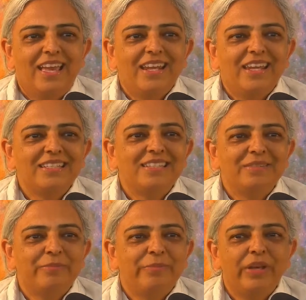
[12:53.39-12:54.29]
And I
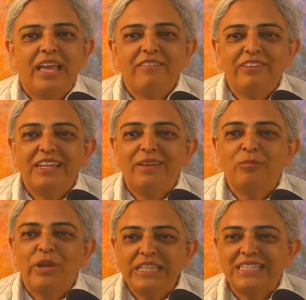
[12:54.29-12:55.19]
said, but I feel
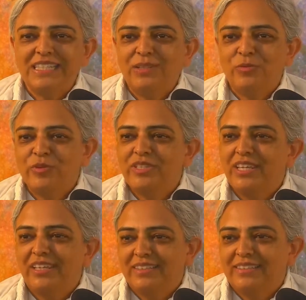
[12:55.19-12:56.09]
I'm wasting
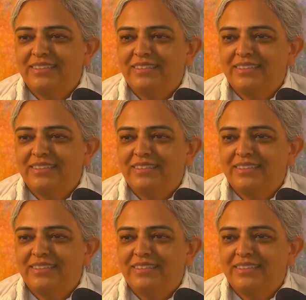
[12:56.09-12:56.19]
water.